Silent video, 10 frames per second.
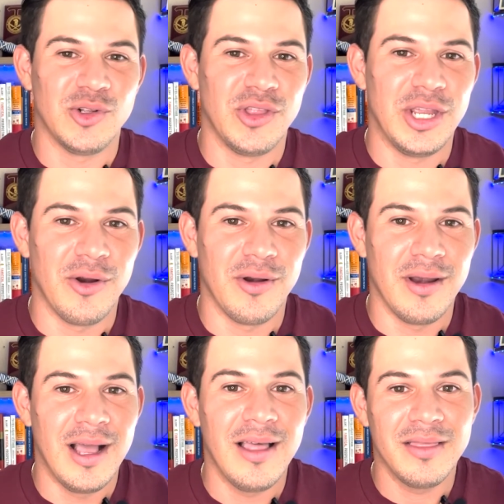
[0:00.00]
they are
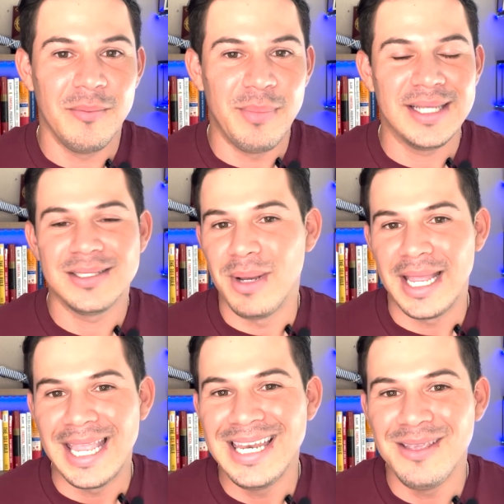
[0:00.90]
not the best
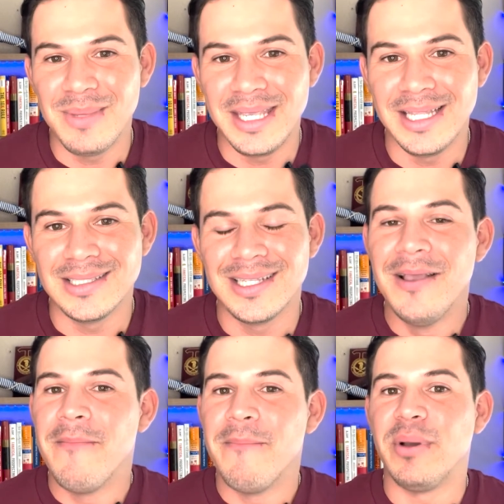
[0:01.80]
by any means,
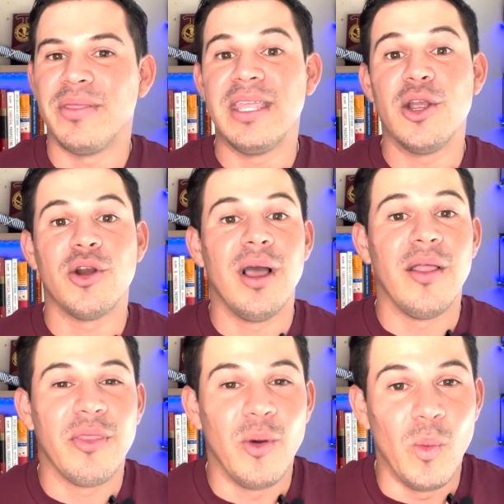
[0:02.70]
but they are
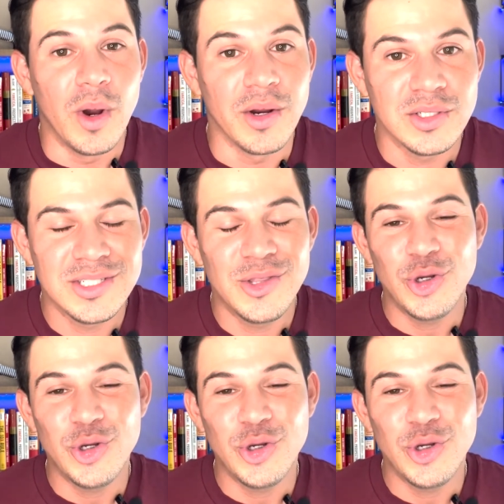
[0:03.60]
not the worst.